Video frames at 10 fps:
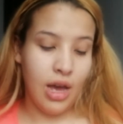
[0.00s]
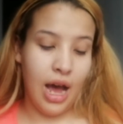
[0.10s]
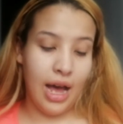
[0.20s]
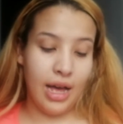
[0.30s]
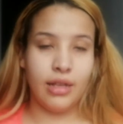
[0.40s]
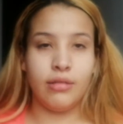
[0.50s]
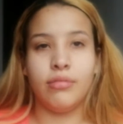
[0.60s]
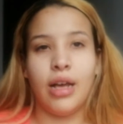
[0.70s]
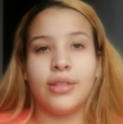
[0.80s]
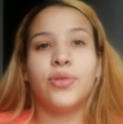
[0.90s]
and
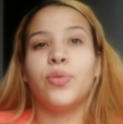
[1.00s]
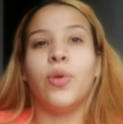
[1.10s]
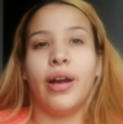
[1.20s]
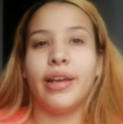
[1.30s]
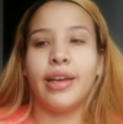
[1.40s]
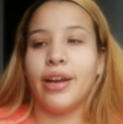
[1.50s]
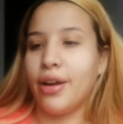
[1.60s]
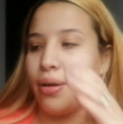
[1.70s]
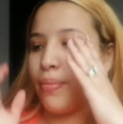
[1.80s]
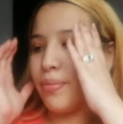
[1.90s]
that's what I
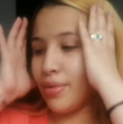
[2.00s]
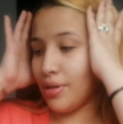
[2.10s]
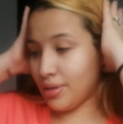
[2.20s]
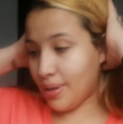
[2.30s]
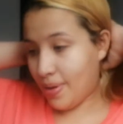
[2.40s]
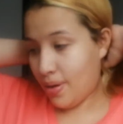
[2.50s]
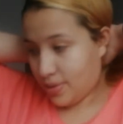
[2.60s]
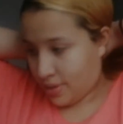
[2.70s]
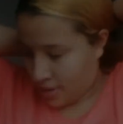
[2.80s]
care most about.